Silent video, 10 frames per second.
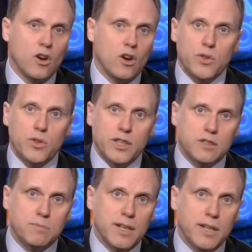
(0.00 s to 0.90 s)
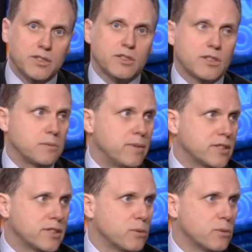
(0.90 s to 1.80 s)
all these measures
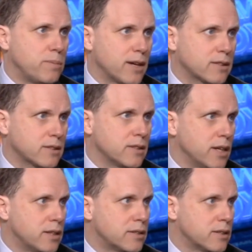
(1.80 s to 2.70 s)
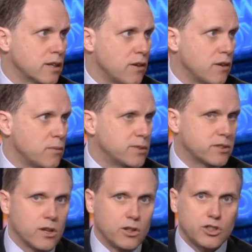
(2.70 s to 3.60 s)
that central banks and that
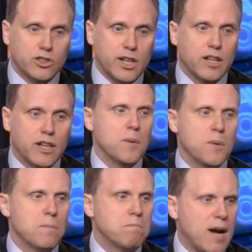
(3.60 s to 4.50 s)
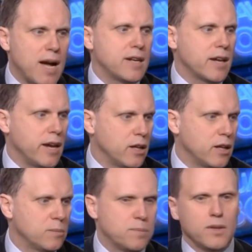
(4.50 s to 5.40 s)
governments are going to take might
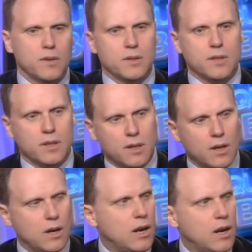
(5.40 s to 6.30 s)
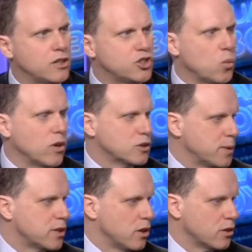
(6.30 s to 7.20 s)
help the larger
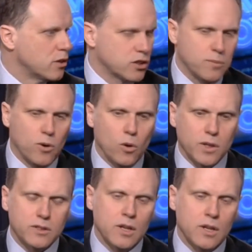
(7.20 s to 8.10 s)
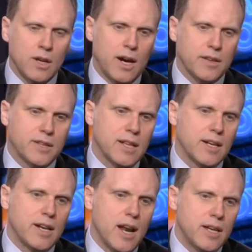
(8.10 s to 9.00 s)
ones, but not the small ones. I think
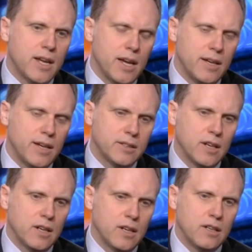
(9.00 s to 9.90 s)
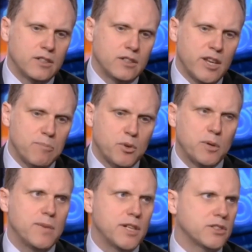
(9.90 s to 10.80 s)
that in any case,
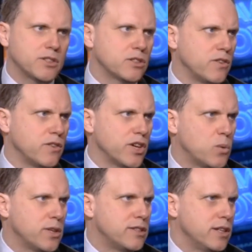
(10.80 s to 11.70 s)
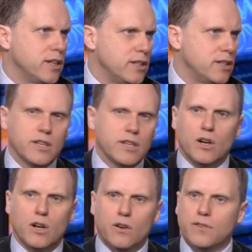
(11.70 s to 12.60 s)
temporary measures of liquidity
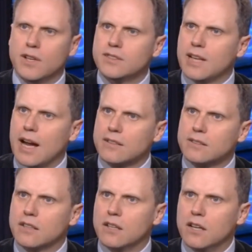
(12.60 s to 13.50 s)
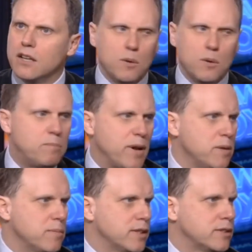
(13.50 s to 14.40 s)
easing, of tax
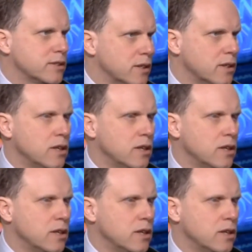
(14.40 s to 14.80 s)
payment,